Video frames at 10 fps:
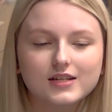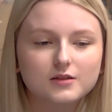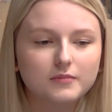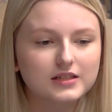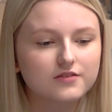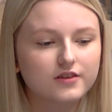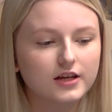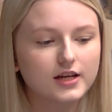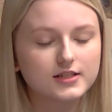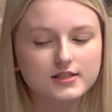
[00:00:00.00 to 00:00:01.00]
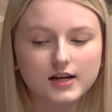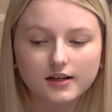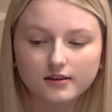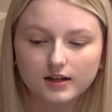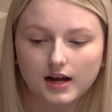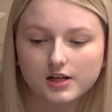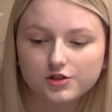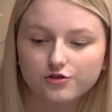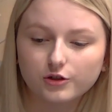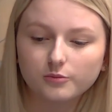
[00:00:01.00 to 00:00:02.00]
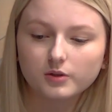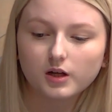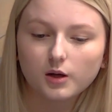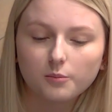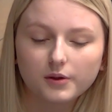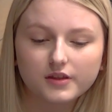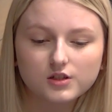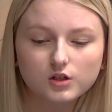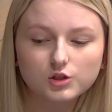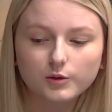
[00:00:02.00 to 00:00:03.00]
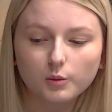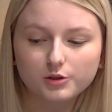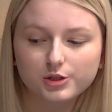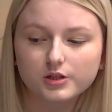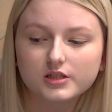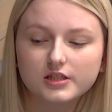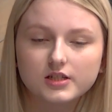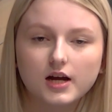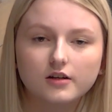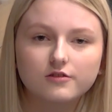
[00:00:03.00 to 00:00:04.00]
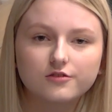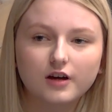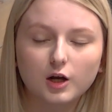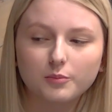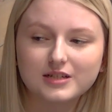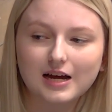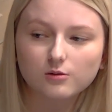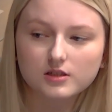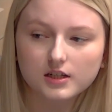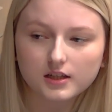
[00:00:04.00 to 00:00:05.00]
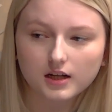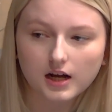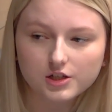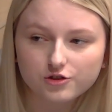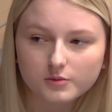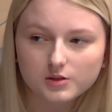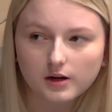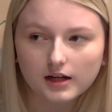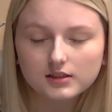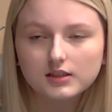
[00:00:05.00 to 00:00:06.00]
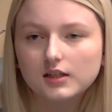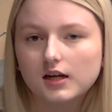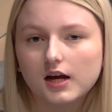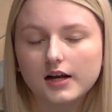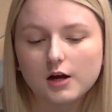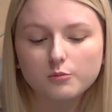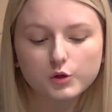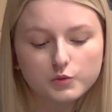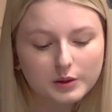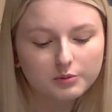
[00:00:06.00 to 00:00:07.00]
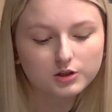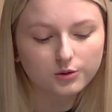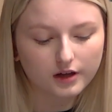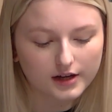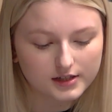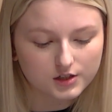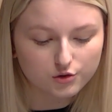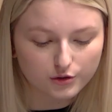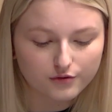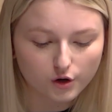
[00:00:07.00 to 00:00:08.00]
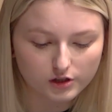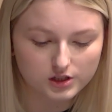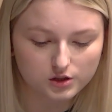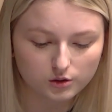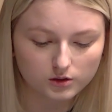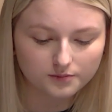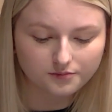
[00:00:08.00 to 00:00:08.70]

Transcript: is a massive thing inside the classroom, but there's also an opportunity to kind of develop it outside of the classroom as well. And how most people do that is through Forest School.